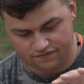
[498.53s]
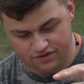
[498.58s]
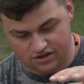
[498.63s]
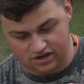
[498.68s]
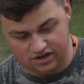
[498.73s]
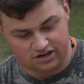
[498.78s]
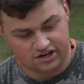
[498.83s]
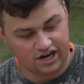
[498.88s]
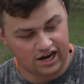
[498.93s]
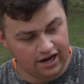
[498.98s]

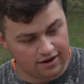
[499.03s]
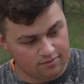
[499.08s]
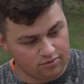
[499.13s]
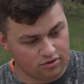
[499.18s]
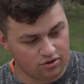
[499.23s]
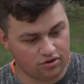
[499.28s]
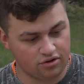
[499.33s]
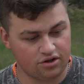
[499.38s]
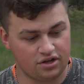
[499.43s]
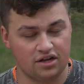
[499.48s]
the
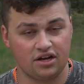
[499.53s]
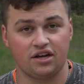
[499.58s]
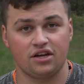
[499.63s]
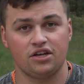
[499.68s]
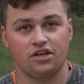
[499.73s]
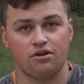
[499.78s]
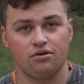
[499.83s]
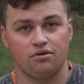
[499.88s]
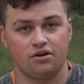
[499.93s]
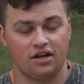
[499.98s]
cable, the
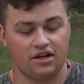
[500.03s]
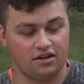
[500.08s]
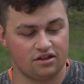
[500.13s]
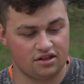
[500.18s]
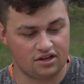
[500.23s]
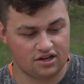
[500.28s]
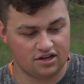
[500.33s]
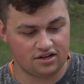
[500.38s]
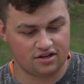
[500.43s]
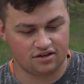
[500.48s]

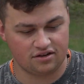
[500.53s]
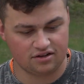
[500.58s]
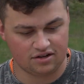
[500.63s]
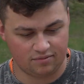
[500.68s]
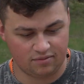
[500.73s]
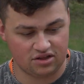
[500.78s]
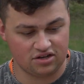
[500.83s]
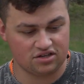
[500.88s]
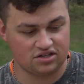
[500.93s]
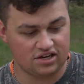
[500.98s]
unit, the
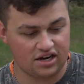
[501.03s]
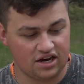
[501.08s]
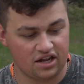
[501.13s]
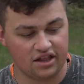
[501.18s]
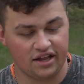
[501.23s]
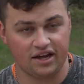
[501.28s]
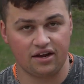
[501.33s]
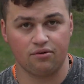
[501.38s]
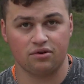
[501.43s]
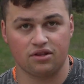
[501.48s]

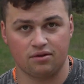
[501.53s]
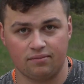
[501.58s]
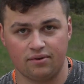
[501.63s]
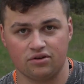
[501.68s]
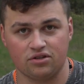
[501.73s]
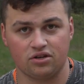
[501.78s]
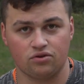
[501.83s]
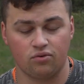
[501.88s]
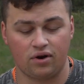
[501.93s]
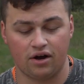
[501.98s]
satellite with the
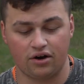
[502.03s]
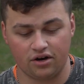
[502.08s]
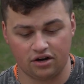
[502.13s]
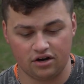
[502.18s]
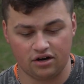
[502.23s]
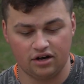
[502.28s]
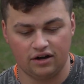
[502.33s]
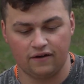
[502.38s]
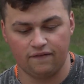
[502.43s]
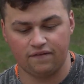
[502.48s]
built-in
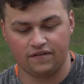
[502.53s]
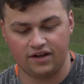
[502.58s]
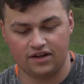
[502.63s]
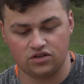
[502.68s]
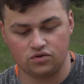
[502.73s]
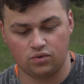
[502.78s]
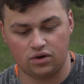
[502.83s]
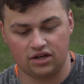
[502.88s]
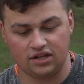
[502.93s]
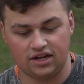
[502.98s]
router,
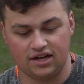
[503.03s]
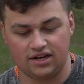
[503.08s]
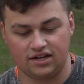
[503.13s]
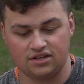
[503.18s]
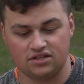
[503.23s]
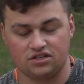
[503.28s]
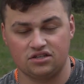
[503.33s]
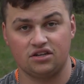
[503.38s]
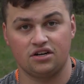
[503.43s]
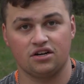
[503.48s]
as well
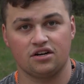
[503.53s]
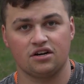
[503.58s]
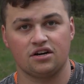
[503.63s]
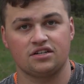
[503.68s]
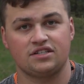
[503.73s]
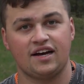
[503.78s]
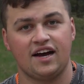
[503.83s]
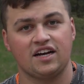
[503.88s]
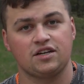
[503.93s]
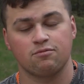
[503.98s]
as your
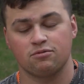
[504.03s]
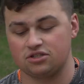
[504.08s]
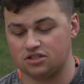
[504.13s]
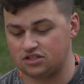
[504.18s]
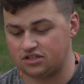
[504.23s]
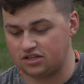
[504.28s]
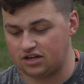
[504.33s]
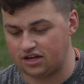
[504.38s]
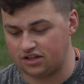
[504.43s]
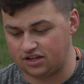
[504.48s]
attachments
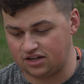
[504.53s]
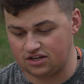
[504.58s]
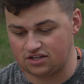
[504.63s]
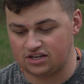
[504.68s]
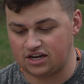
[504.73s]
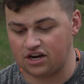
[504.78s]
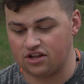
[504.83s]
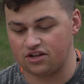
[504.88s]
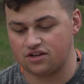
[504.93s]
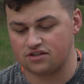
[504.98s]
on the
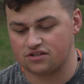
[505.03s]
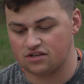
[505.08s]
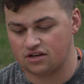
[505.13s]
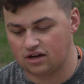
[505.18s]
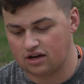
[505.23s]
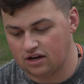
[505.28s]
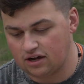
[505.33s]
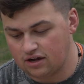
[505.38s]
inside of this.